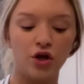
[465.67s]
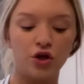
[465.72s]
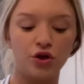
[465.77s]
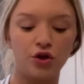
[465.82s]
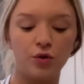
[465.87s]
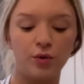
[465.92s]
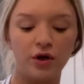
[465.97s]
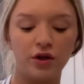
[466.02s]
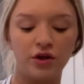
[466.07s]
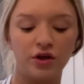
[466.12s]

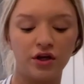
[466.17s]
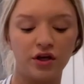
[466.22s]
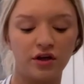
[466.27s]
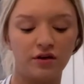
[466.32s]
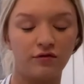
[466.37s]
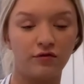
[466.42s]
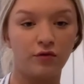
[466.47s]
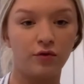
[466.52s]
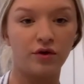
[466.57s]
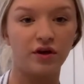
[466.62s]
You are
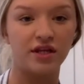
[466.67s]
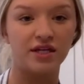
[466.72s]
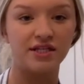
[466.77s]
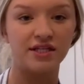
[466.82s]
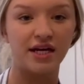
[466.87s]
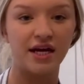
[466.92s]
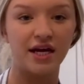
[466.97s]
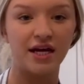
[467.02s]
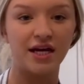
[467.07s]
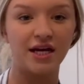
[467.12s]
looking for
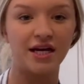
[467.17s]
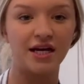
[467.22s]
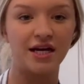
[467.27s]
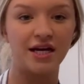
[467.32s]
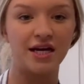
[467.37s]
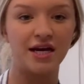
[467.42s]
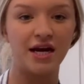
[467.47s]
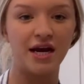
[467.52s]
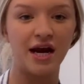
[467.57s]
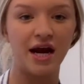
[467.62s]
this like
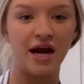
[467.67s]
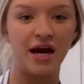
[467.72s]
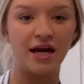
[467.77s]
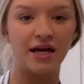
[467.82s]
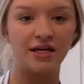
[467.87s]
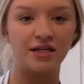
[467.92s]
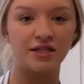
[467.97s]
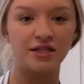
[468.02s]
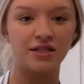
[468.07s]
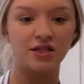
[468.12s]

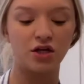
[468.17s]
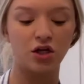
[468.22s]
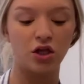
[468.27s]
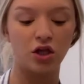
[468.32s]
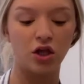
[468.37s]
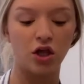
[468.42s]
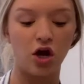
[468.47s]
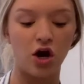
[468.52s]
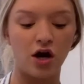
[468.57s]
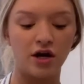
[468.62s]
nice,
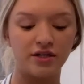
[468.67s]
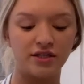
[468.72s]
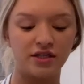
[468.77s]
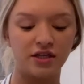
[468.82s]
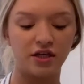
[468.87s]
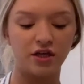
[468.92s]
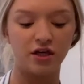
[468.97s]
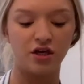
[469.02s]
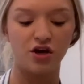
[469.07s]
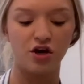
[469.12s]

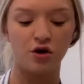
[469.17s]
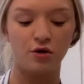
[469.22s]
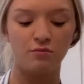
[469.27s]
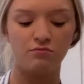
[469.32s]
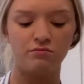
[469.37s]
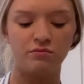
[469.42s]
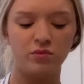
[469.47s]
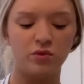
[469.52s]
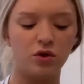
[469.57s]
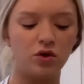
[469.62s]
glossy,
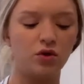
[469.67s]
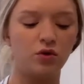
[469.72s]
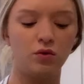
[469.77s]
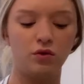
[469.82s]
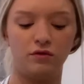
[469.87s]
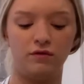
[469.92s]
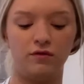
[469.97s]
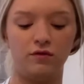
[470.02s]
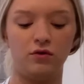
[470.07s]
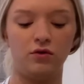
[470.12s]

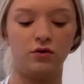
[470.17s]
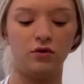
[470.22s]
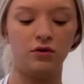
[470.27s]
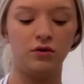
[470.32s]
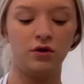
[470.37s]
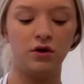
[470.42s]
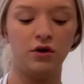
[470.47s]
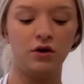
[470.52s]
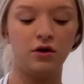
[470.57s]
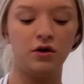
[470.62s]

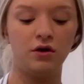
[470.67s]
beautiful